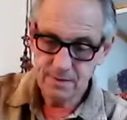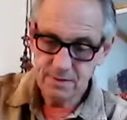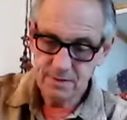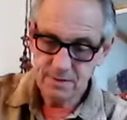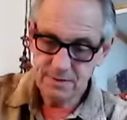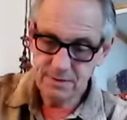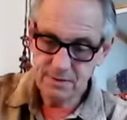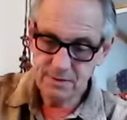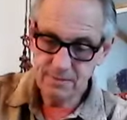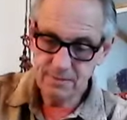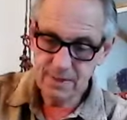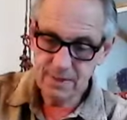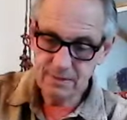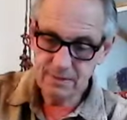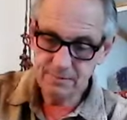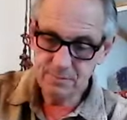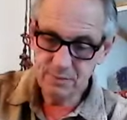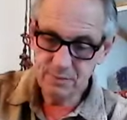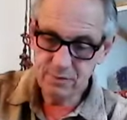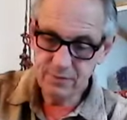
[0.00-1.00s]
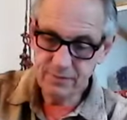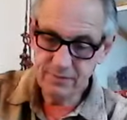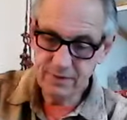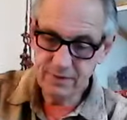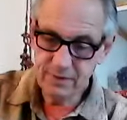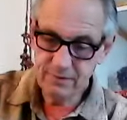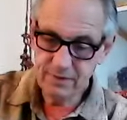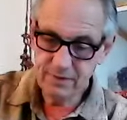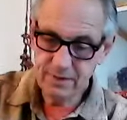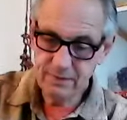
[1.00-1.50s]
So without moving
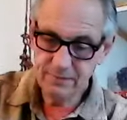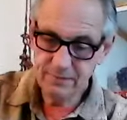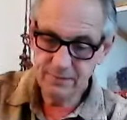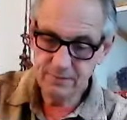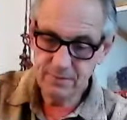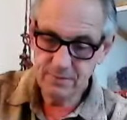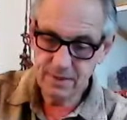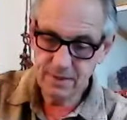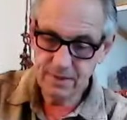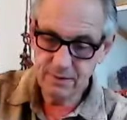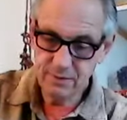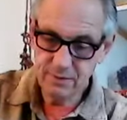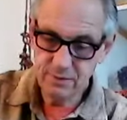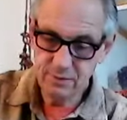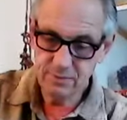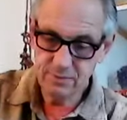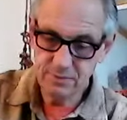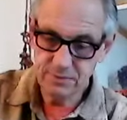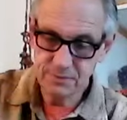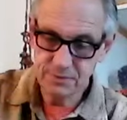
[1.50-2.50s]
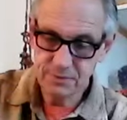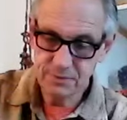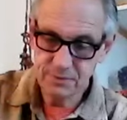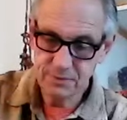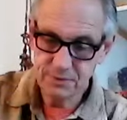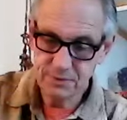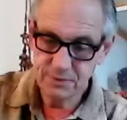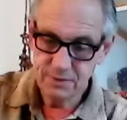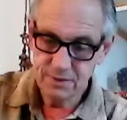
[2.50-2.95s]
away from our homes,